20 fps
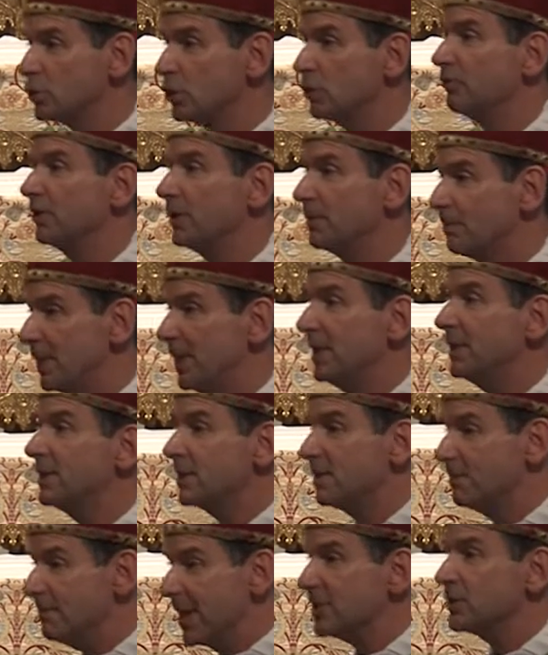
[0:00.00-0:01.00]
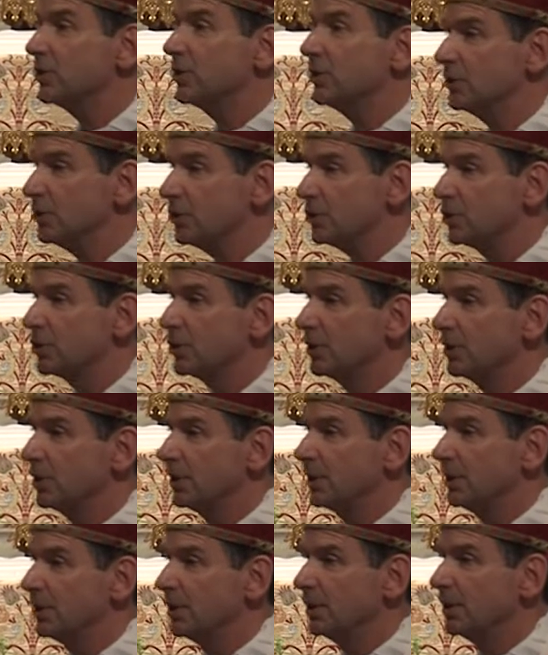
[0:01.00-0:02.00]
to repeat the message
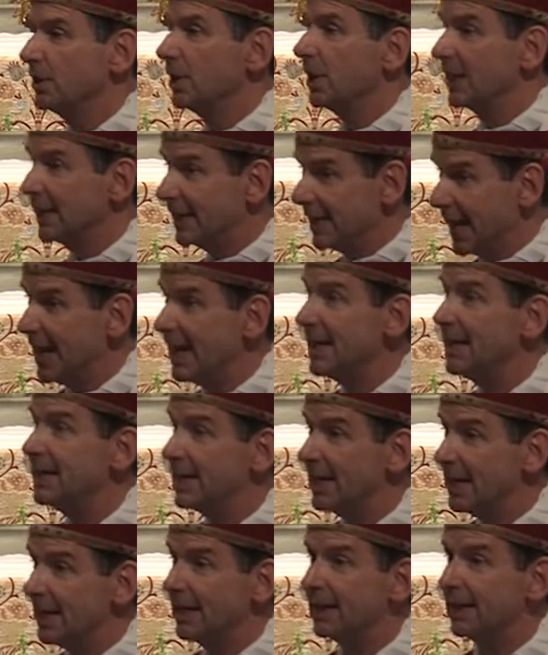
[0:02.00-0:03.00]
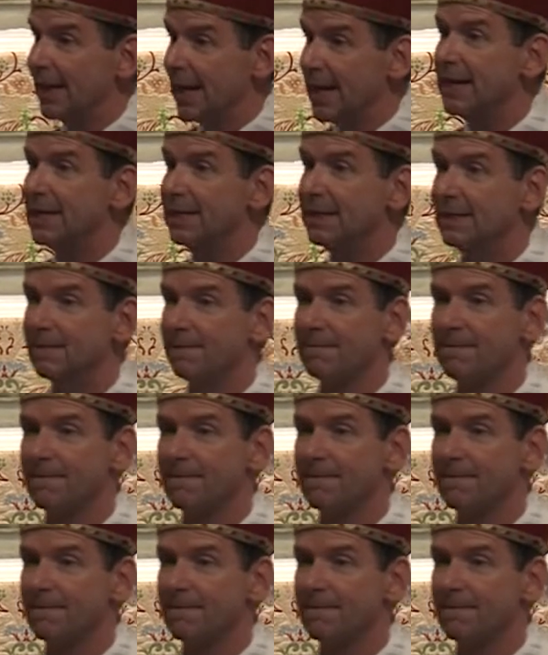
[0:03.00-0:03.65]
again and again.